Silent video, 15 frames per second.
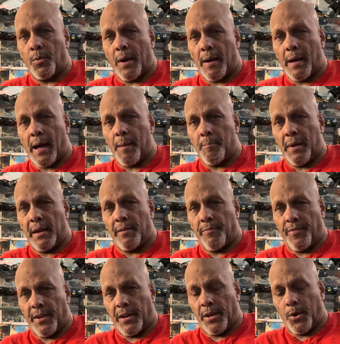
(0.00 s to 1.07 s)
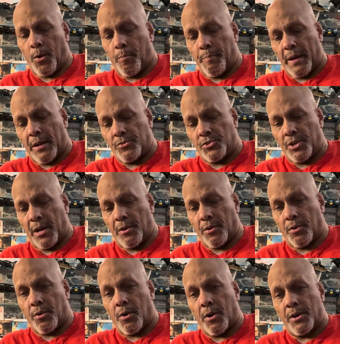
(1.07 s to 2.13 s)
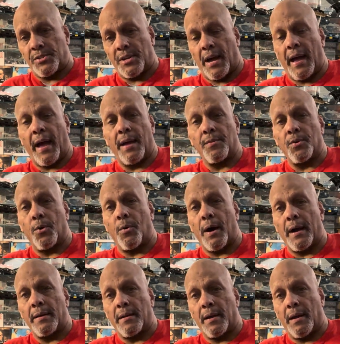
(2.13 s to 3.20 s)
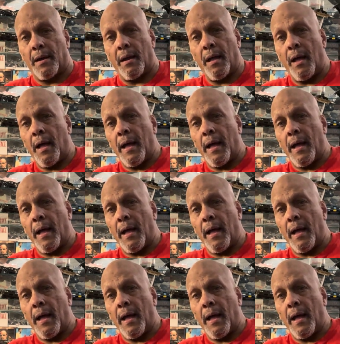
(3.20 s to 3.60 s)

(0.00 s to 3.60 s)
I made a video about Jada cars. I had no idea.